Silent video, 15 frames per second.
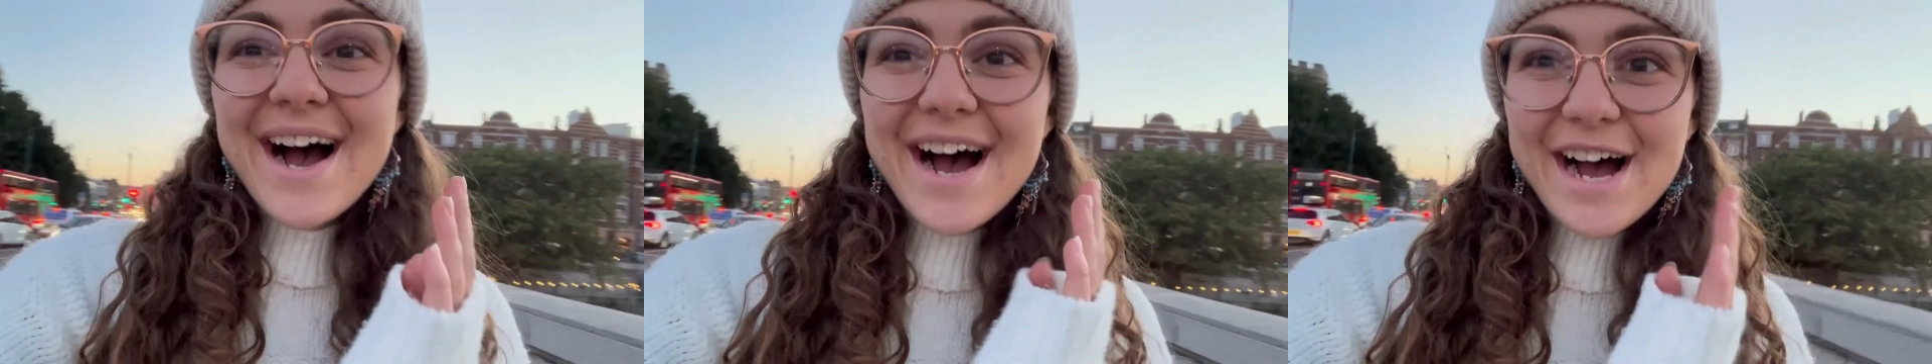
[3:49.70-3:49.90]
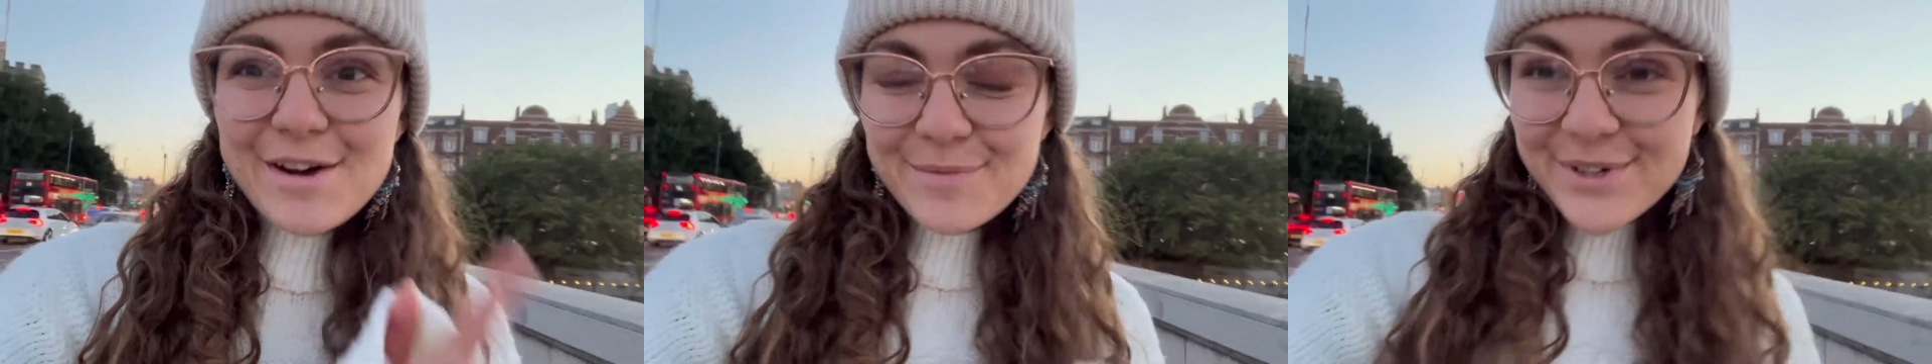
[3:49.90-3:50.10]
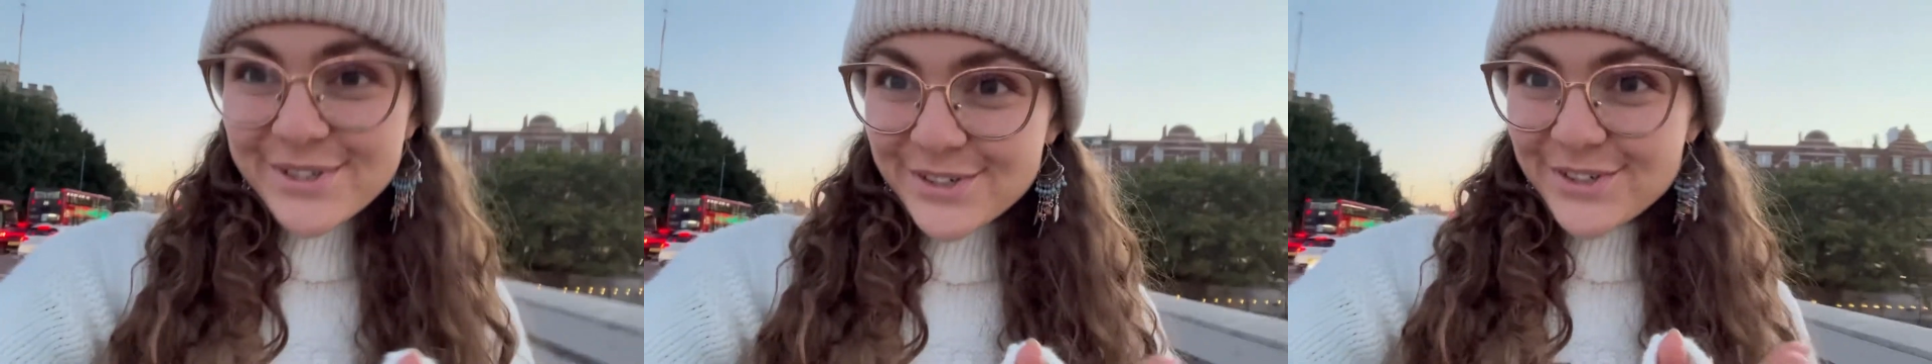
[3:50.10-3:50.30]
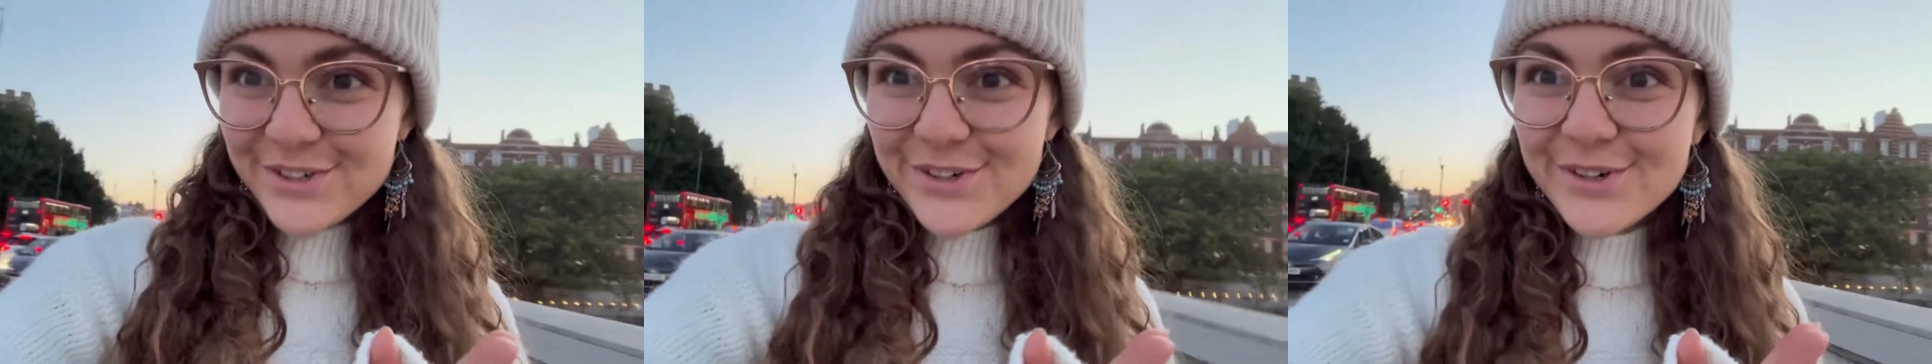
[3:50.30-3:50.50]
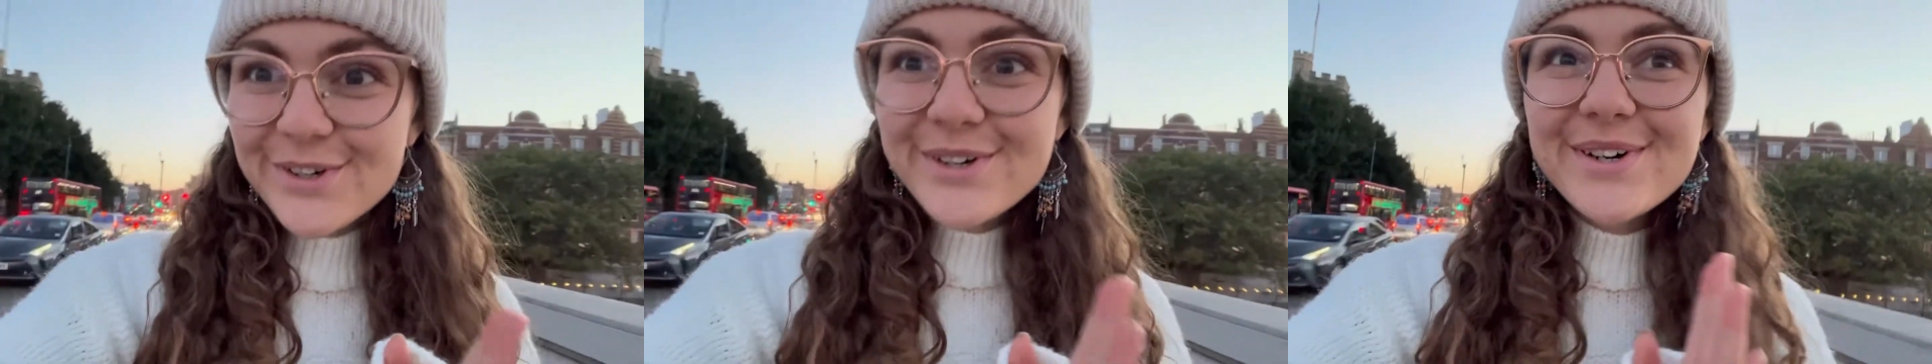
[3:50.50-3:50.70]
I'm not
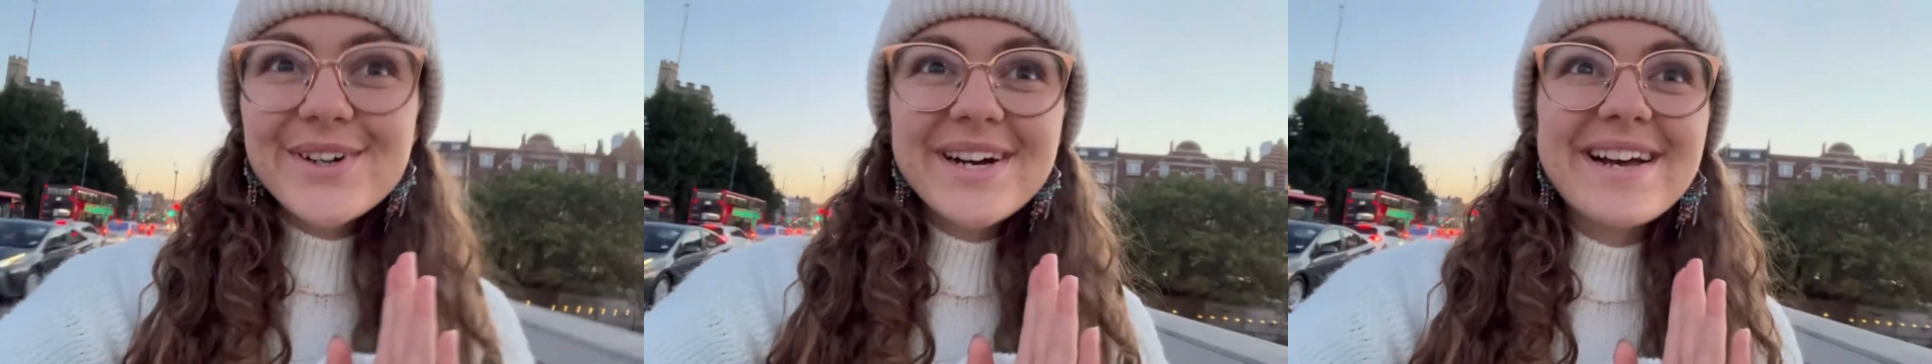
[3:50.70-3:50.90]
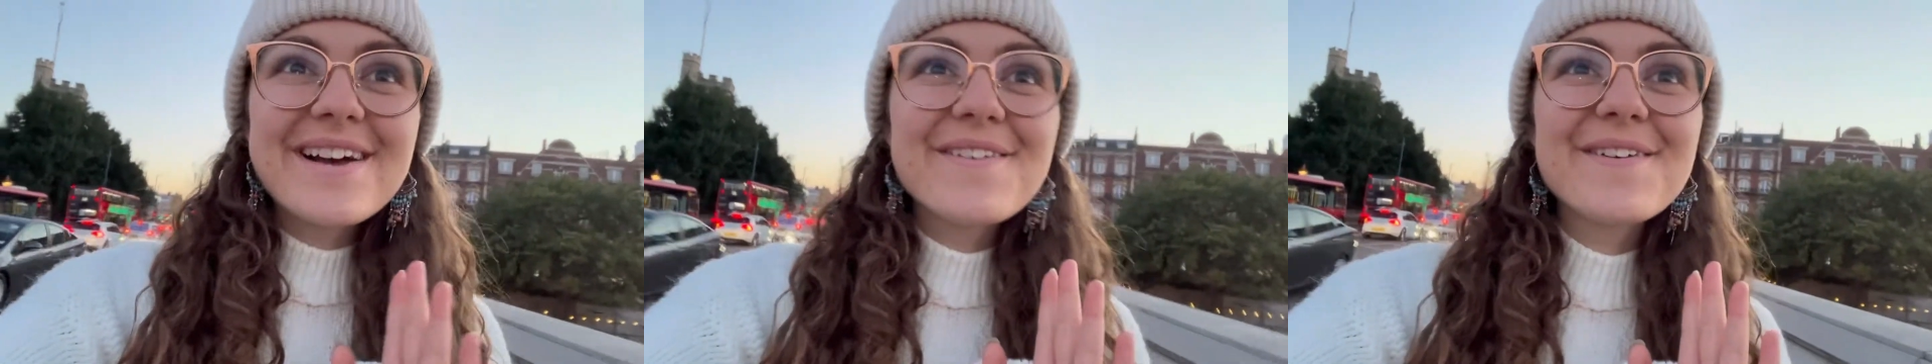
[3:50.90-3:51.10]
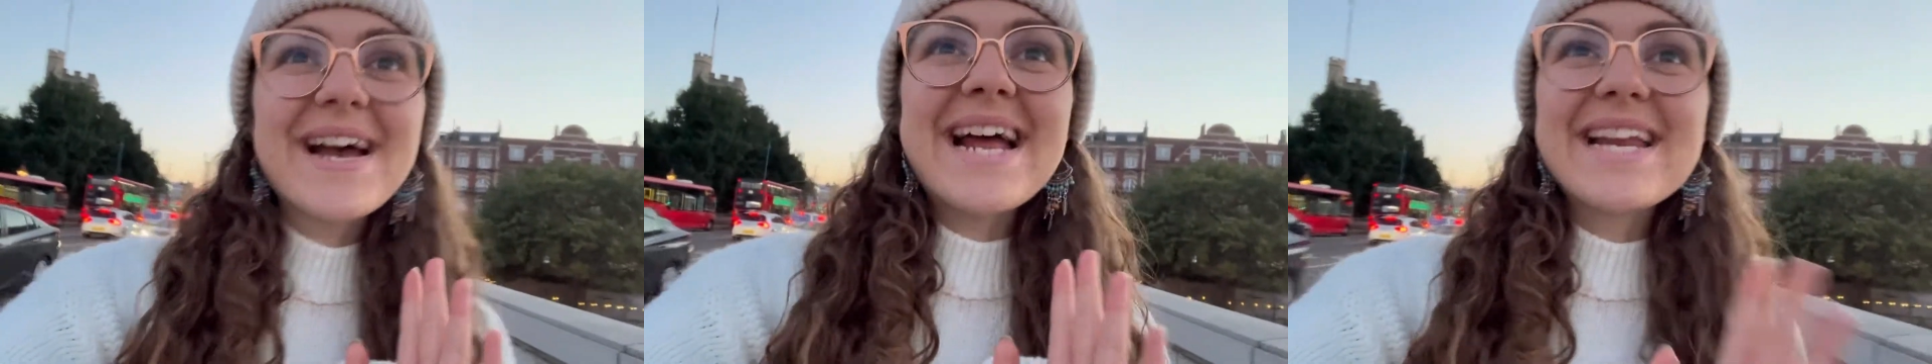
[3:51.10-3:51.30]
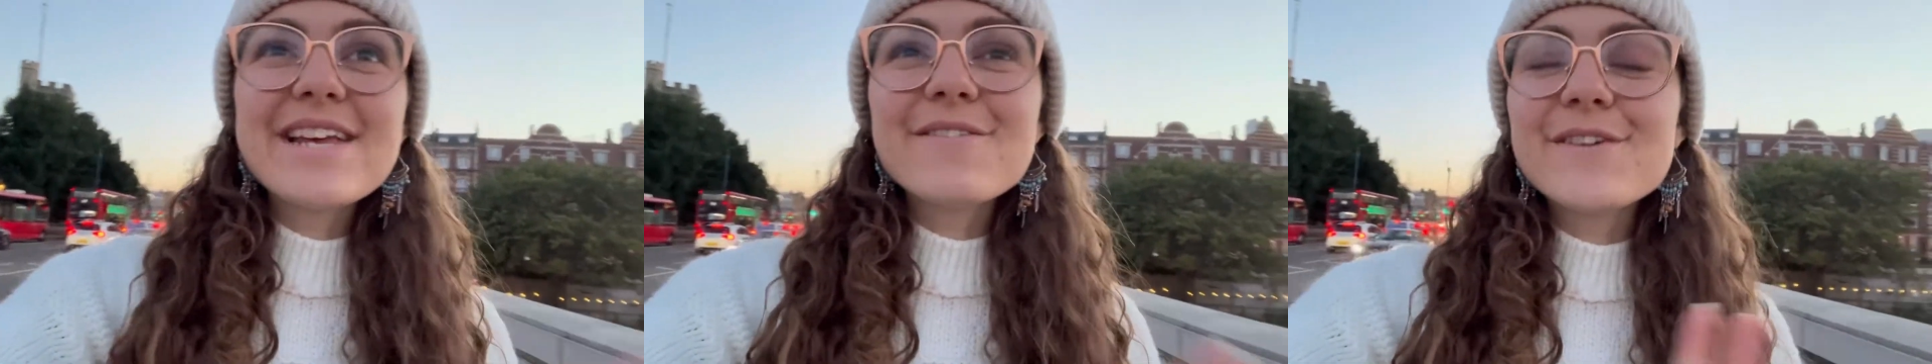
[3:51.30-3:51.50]
sure if any